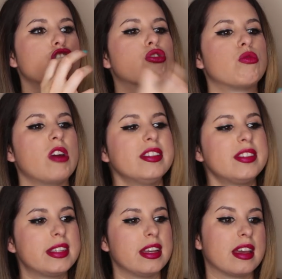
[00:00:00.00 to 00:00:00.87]

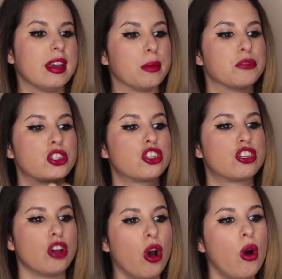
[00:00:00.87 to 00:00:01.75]
trusting him
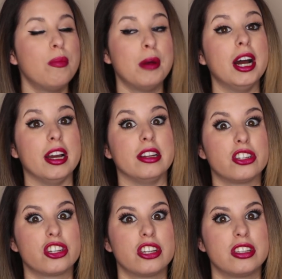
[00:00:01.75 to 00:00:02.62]
so
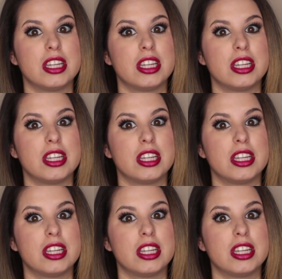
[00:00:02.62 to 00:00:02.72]
much